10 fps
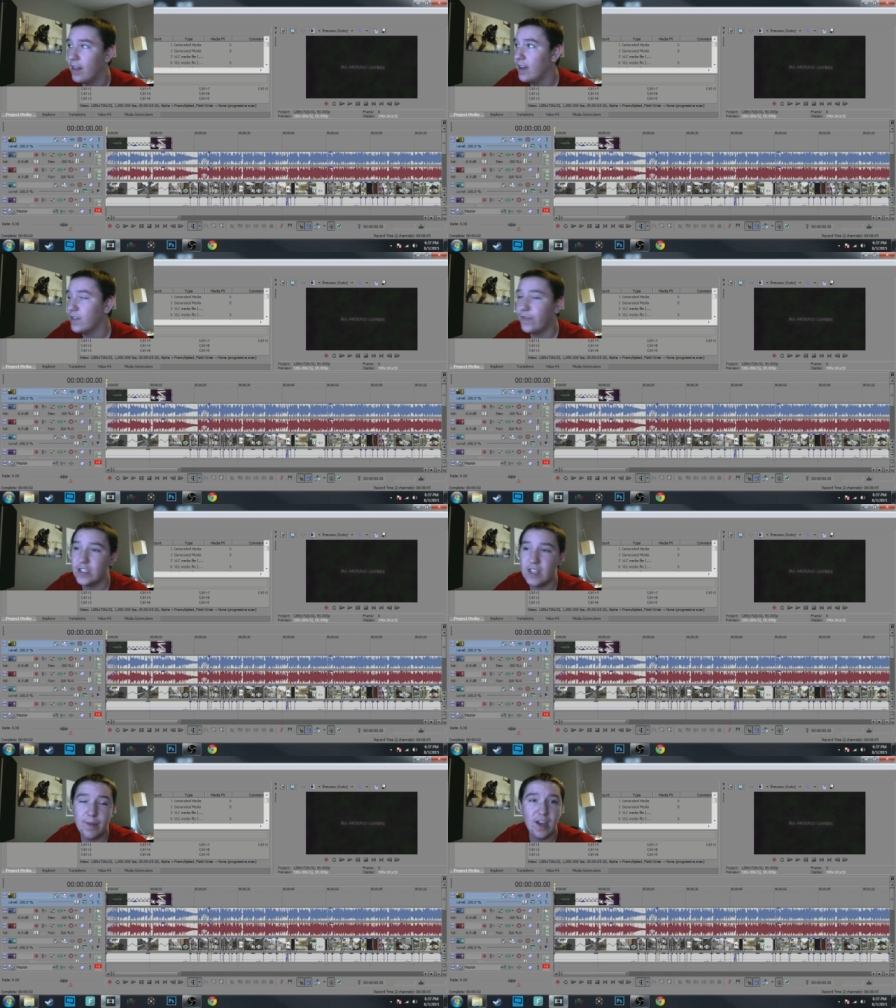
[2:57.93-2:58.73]
That was the
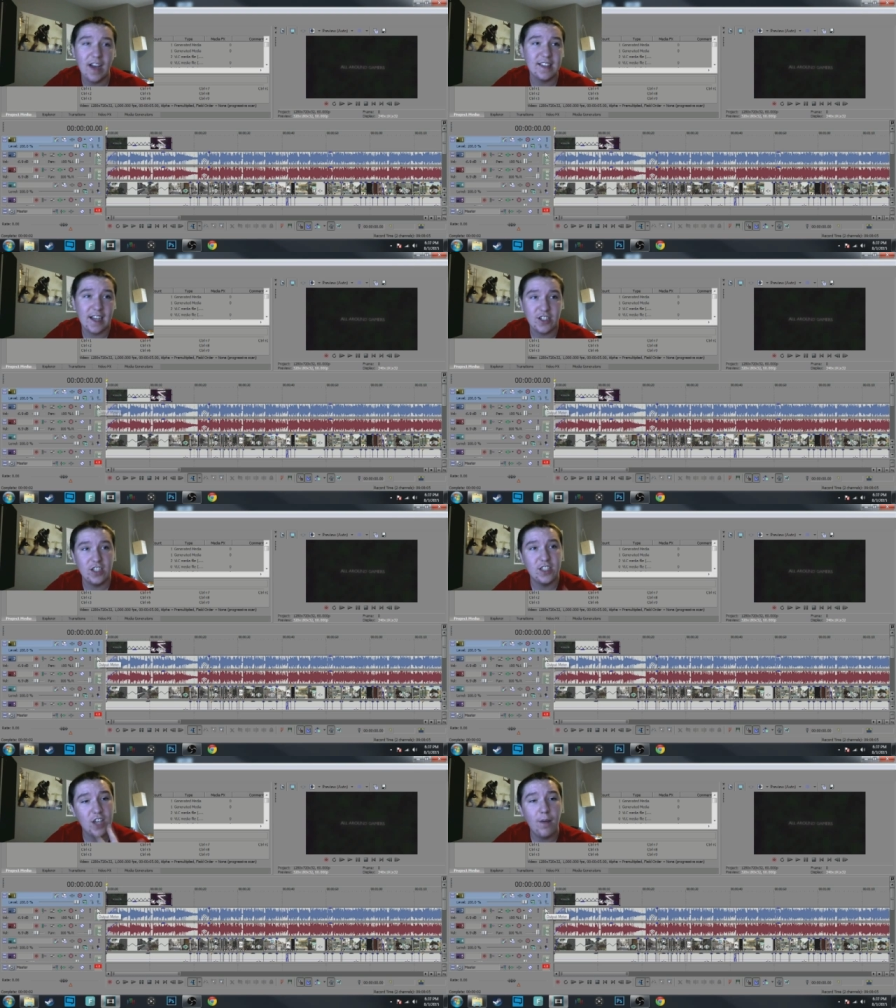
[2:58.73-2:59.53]
first time you guys actually
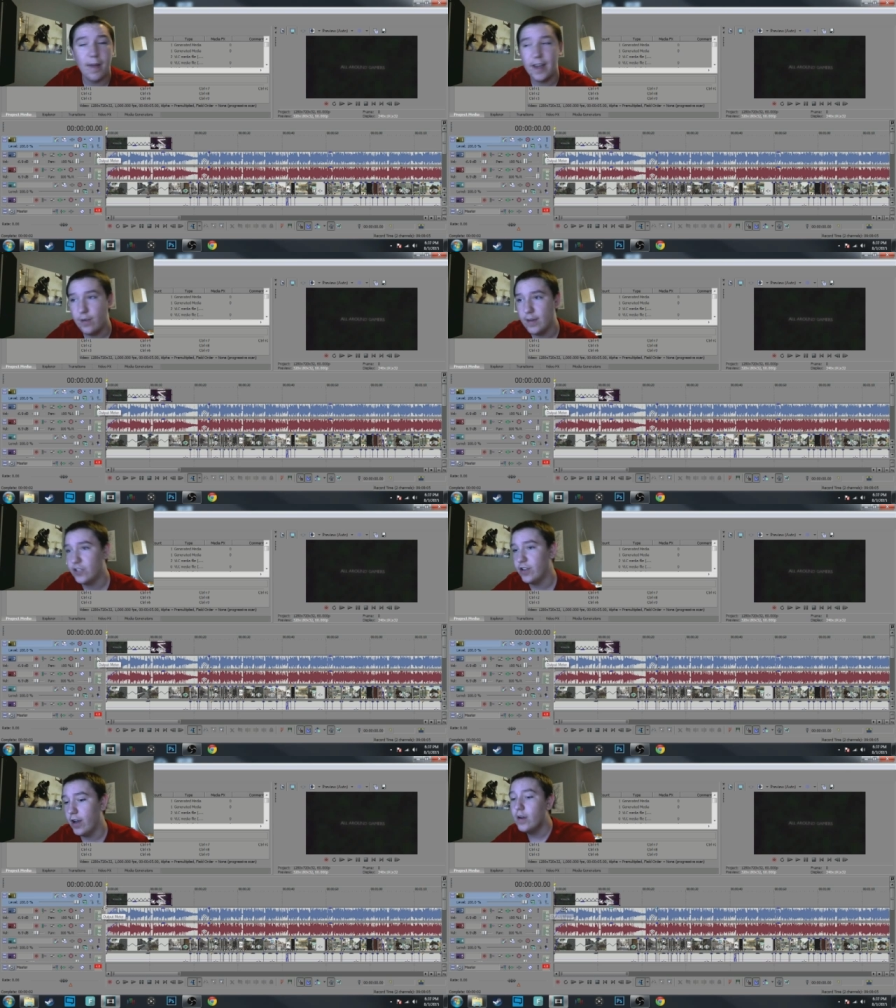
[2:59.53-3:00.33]
saw my new
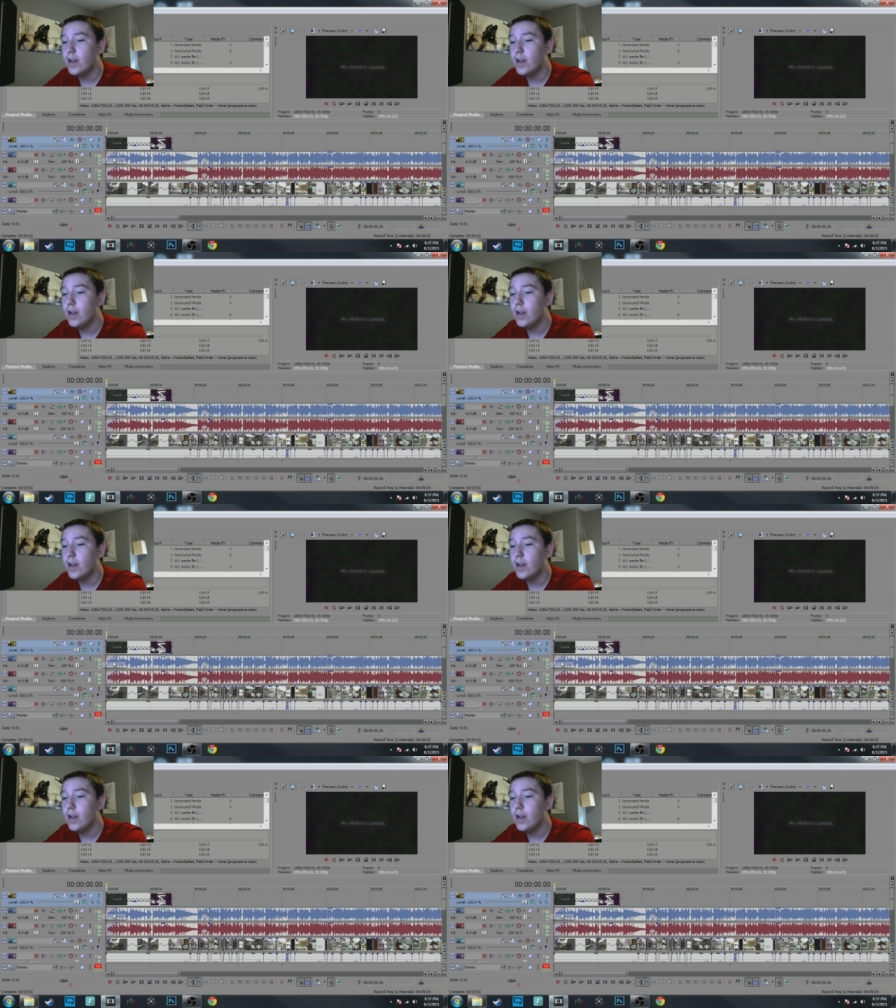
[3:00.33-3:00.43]
intro.